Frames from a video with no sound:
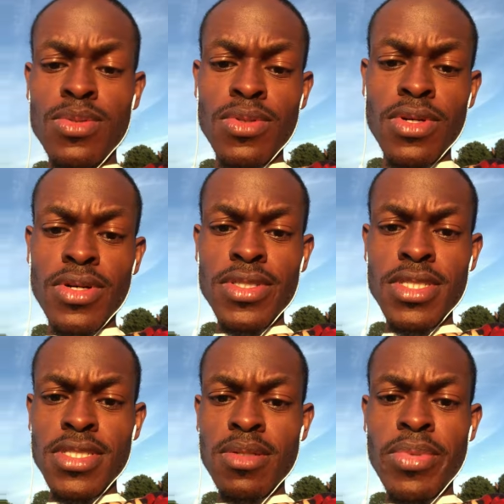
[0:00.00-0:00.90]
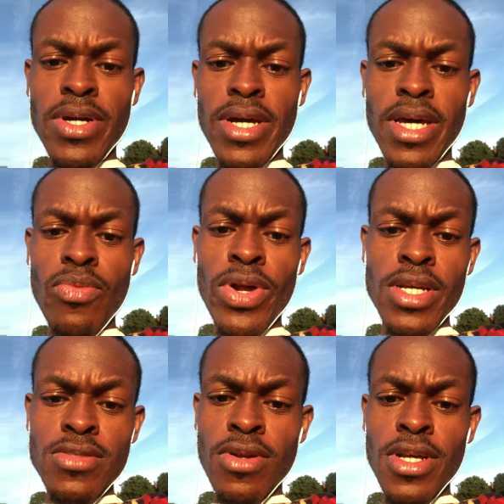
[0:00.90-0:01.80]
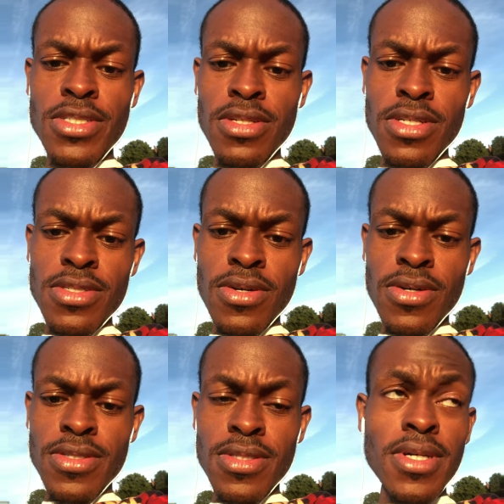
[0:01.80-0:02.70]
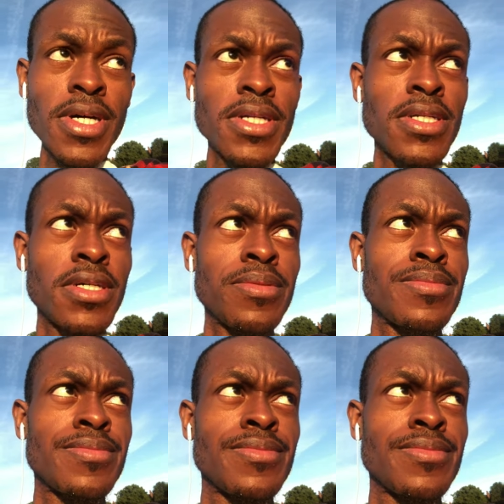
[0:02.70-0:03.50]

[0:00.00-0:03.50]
two dogs. This is the part I hate, when there's no leash on these dogs. God damn.